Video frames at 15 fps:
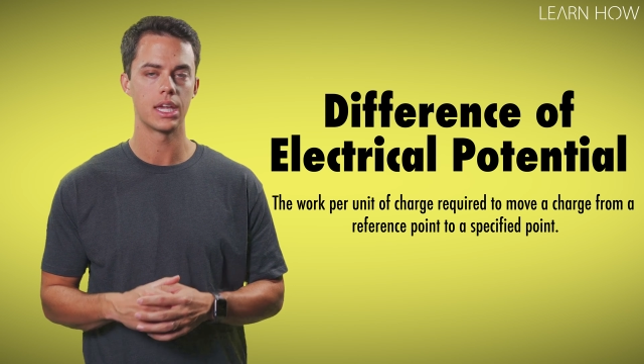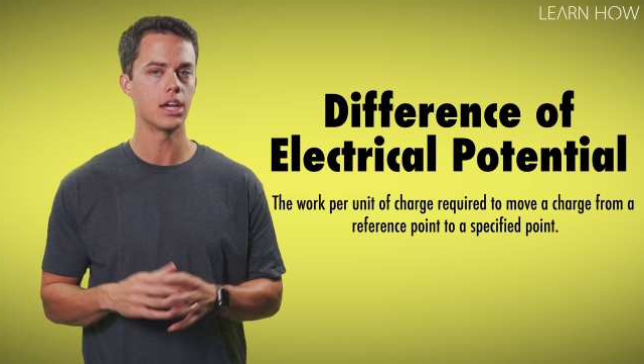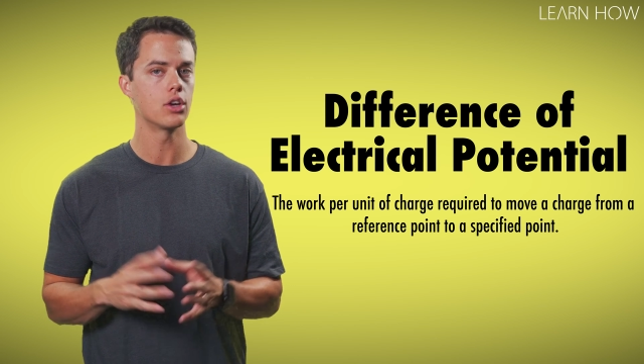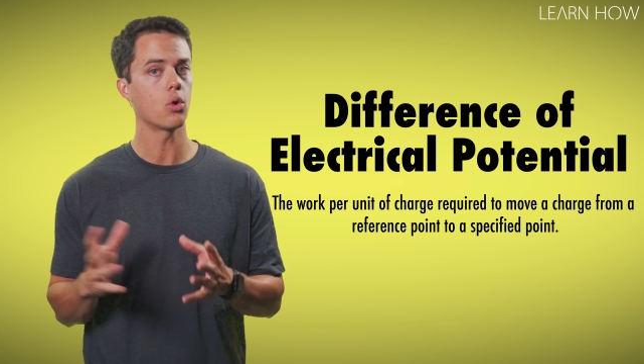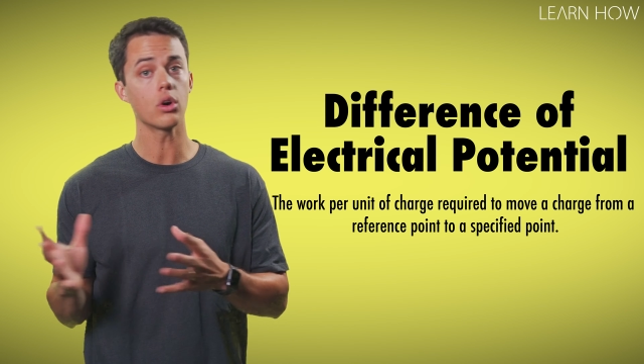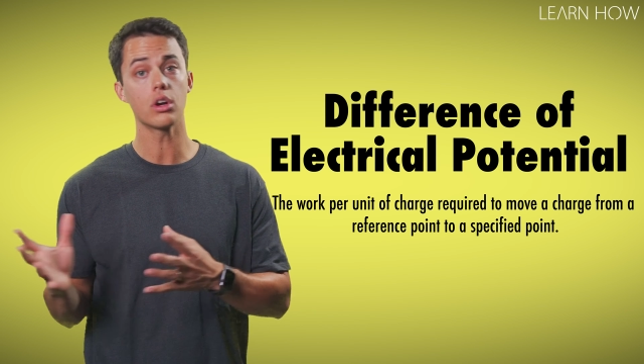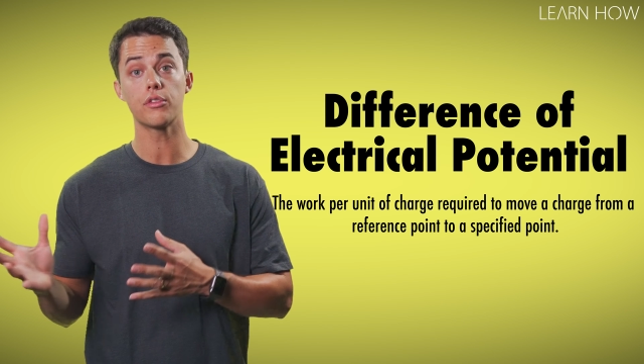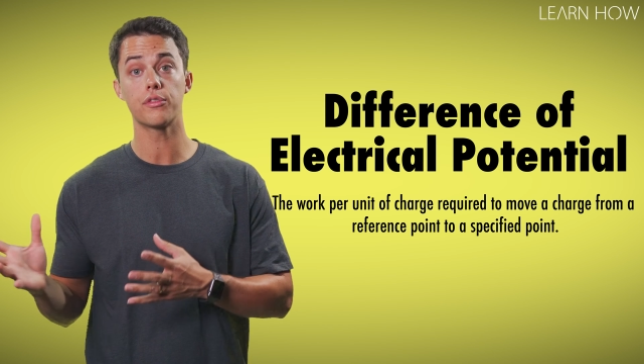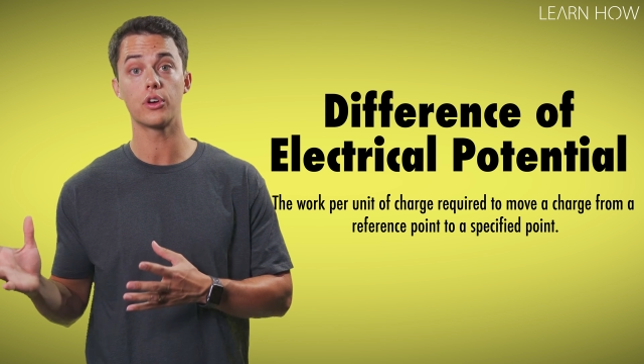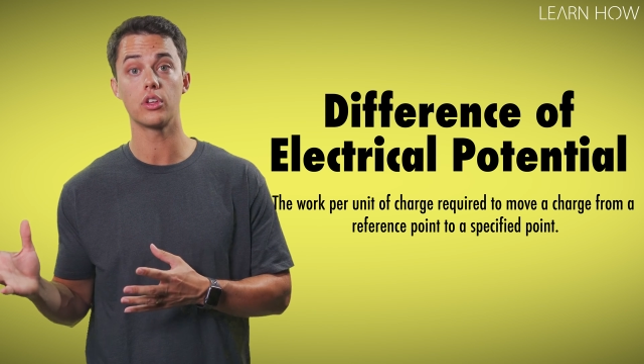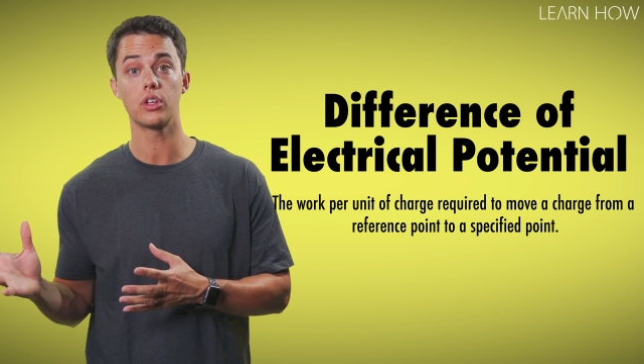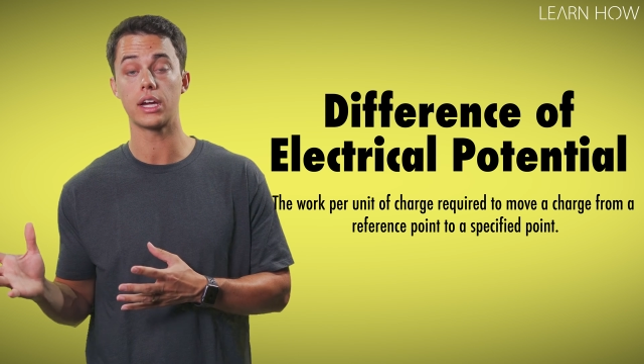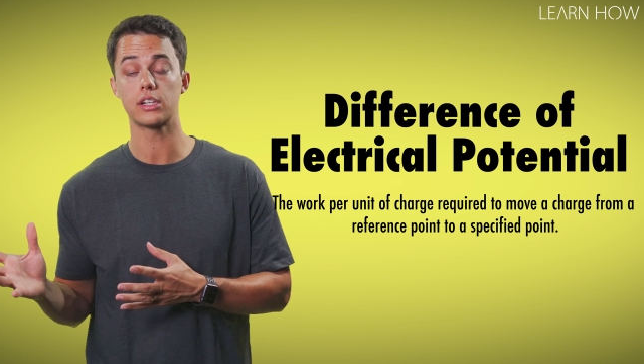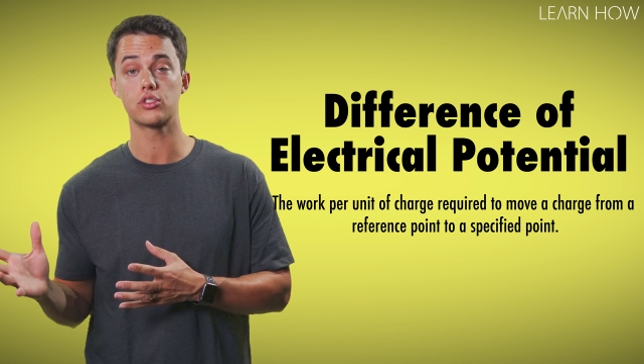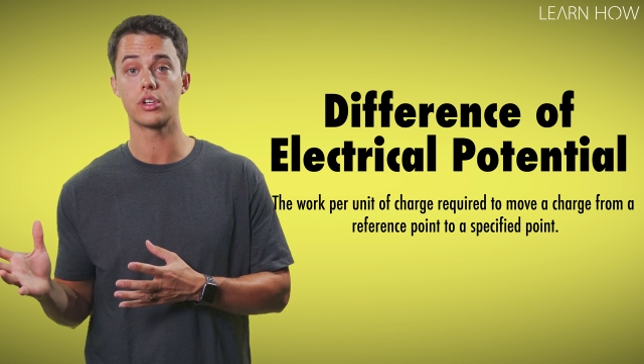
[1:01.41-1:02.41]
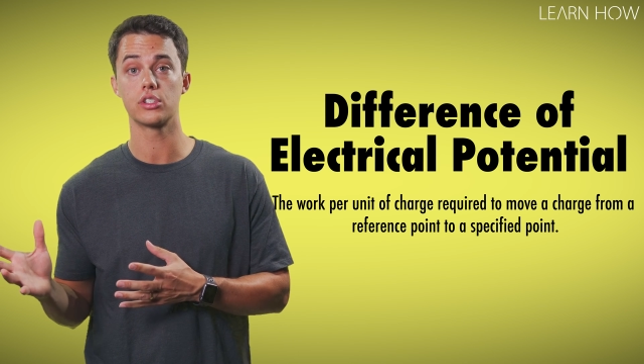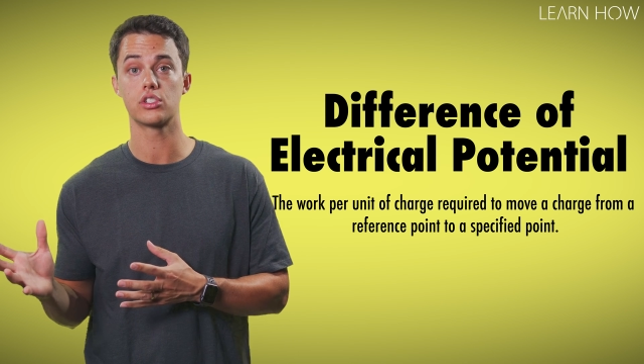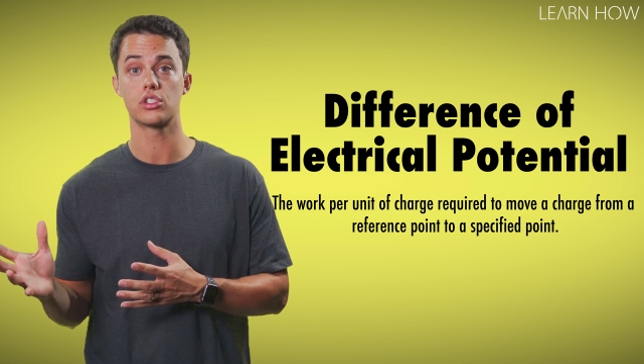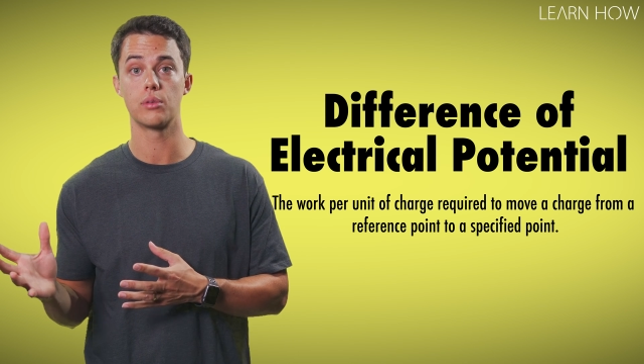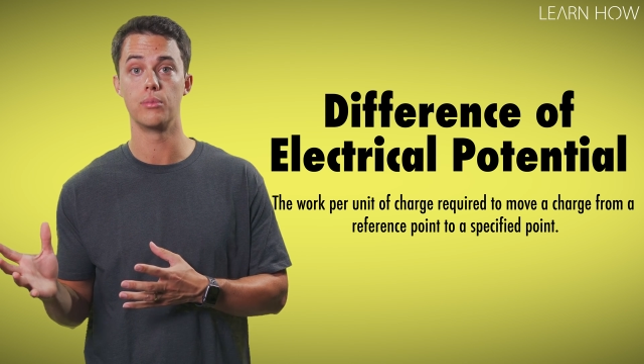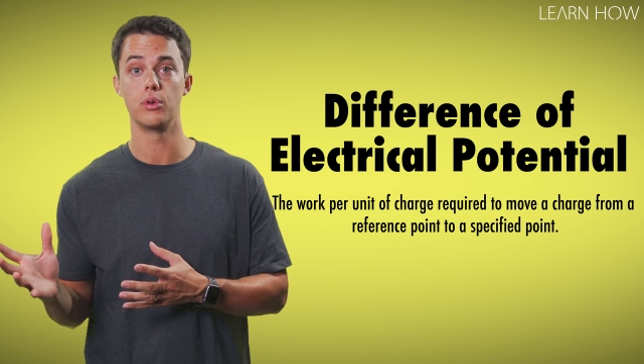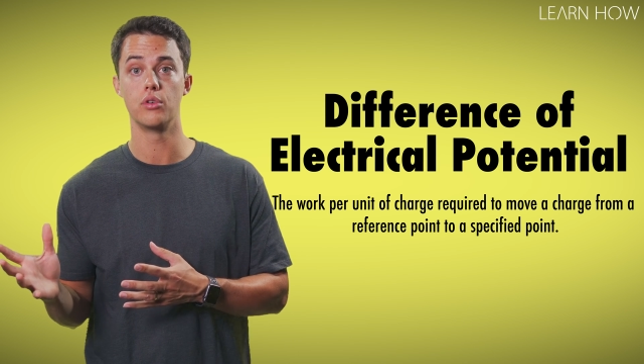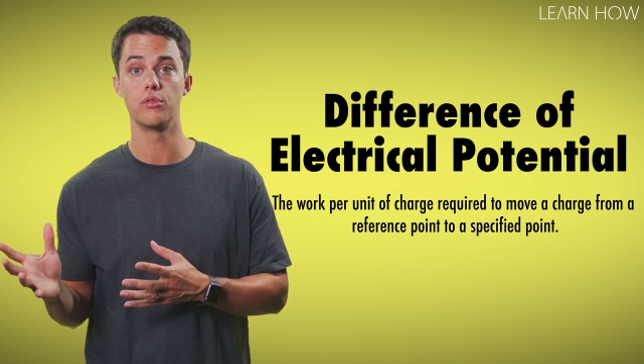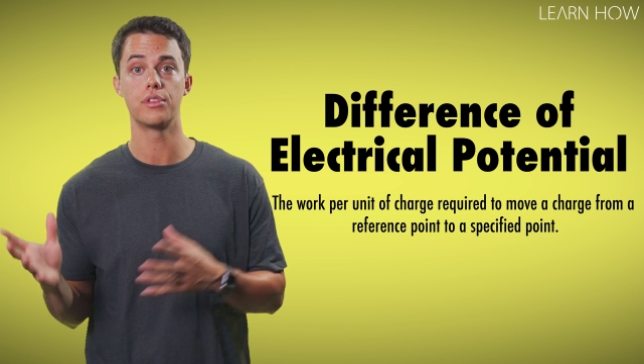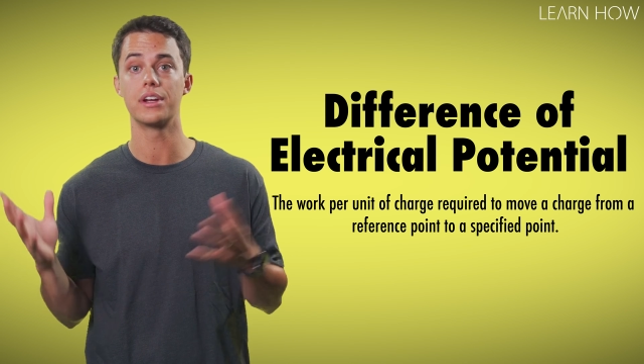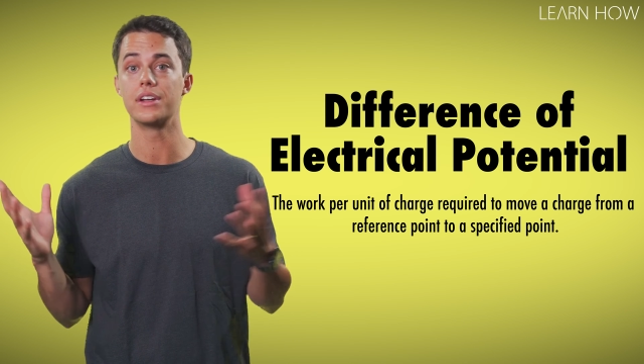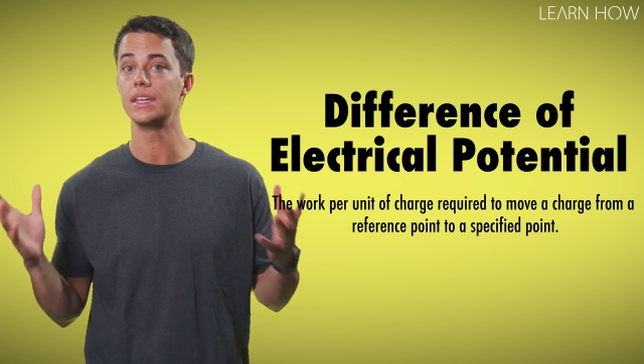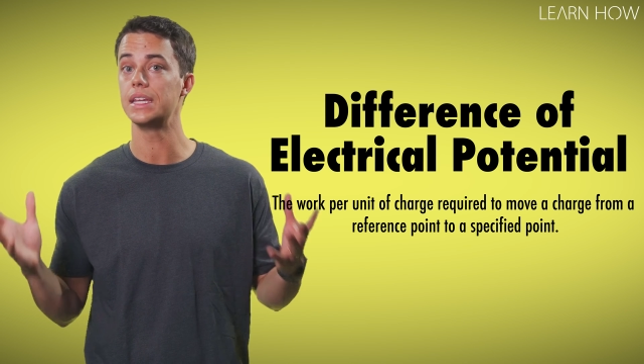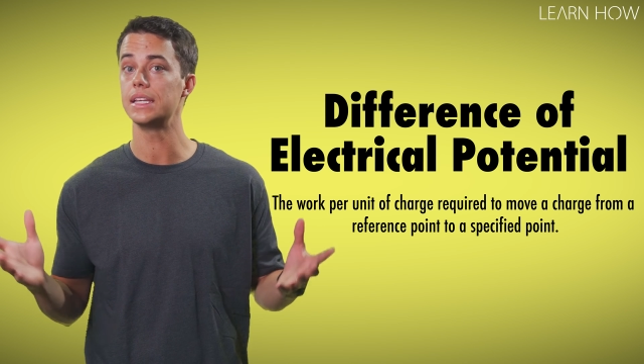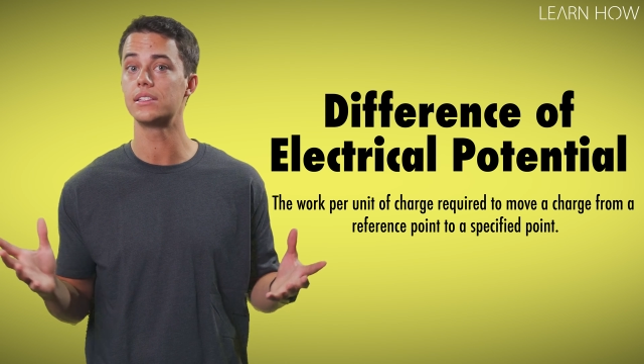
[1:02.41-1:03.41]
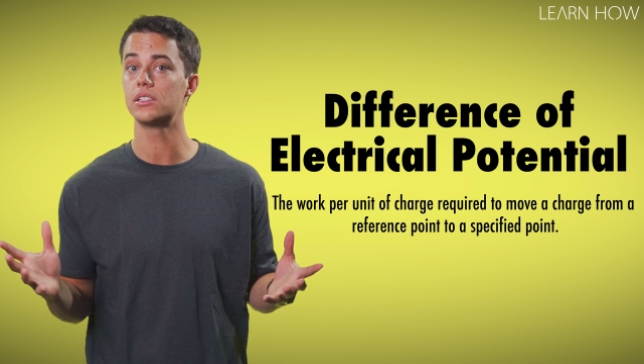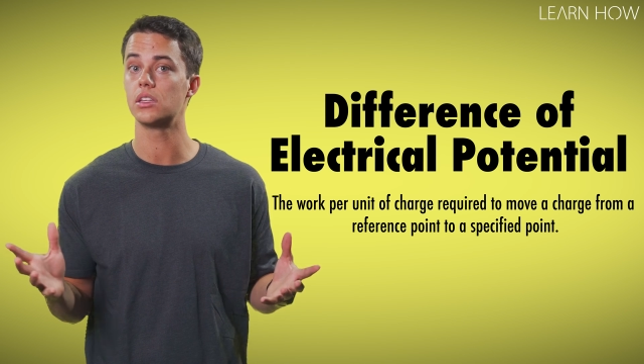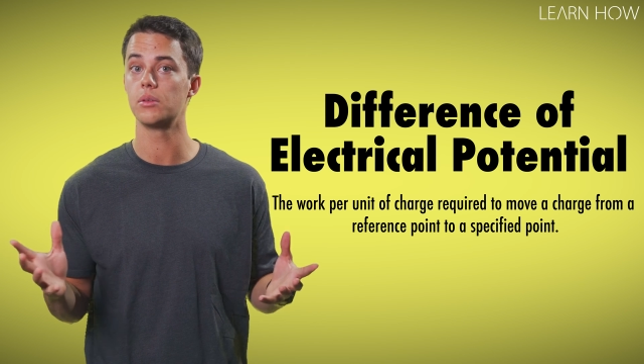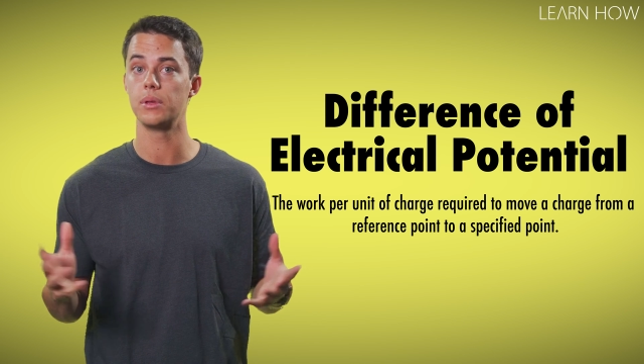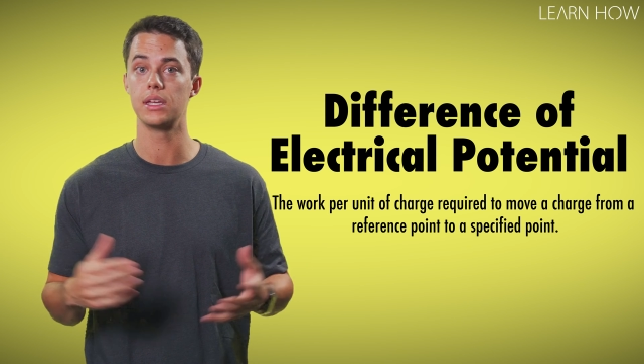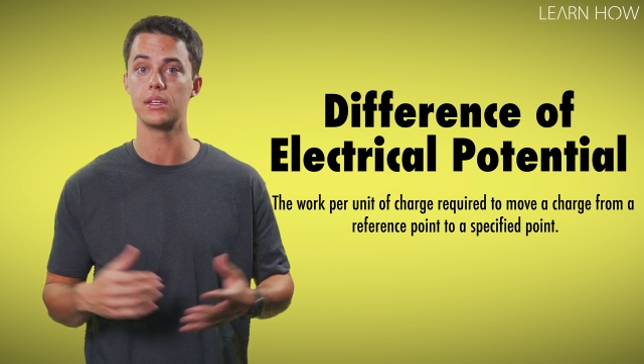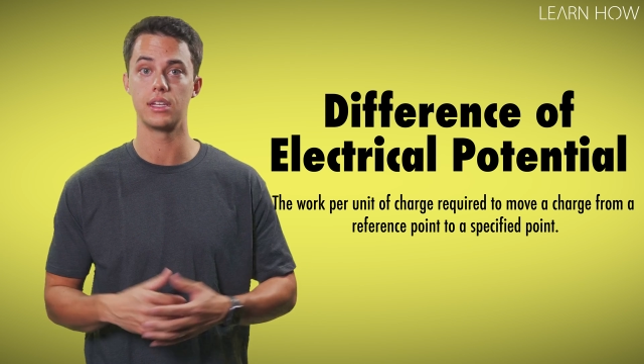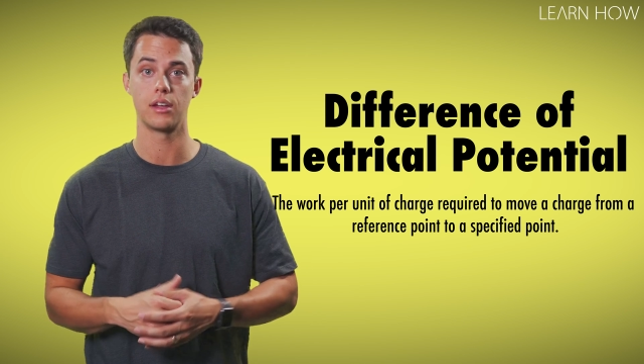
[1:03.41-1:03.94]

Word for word: In order for electrons to move, there needs to be a